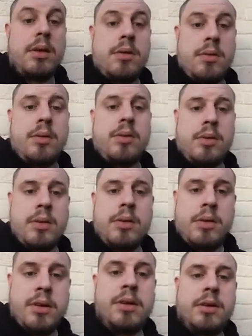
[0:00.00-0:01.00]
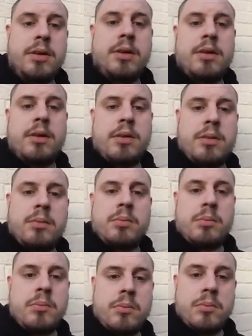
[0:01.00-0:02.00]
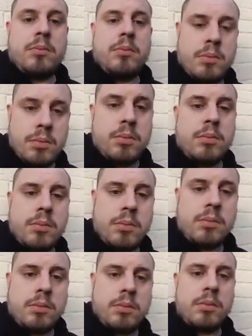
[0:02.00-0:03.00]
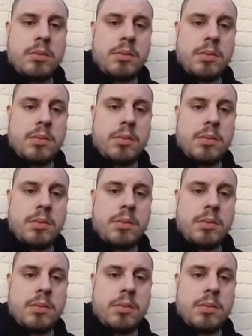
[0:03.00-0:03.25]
will resonate with any one of them. They know what you're doing when you're